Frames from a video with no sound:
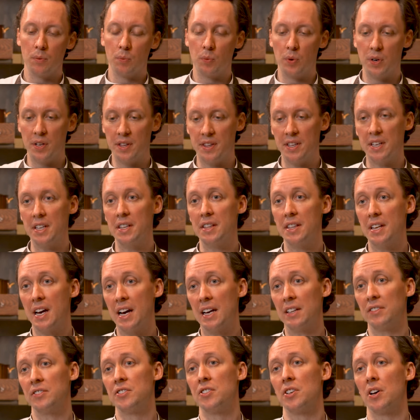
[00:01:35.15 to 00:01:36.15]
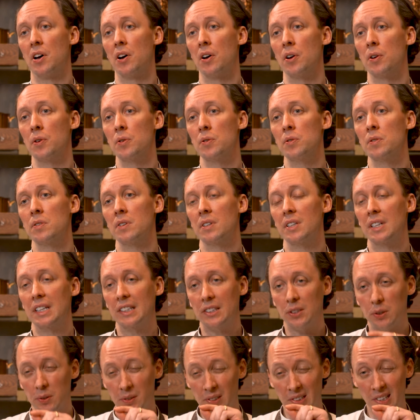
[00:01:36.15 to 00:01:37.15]
within that dough
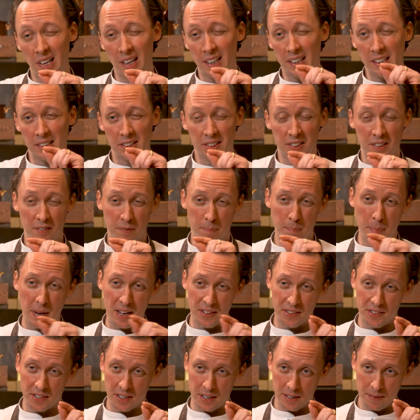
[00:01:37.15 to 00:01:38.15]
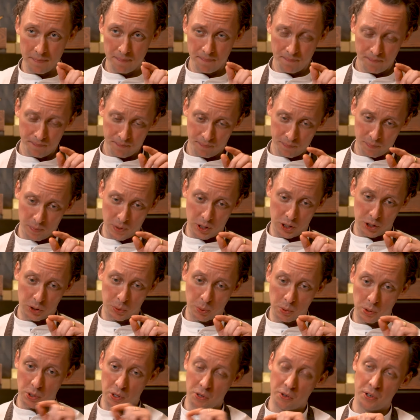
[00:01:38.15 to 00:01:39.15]
little nuggets of butter,
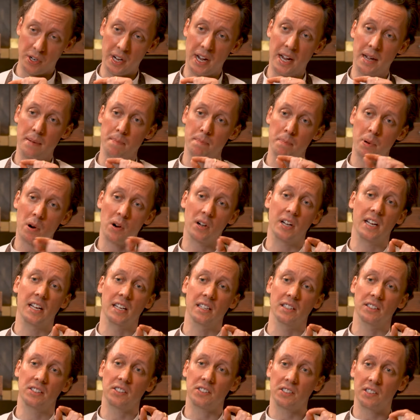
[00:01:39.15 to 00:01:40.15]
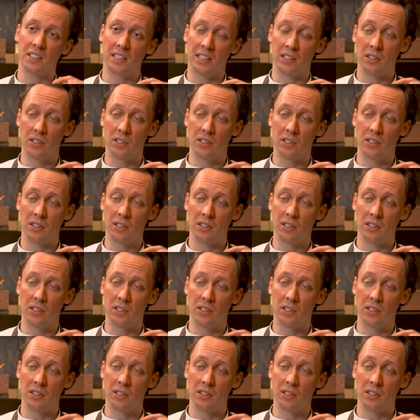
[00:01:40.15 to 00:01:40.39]
which will create pockets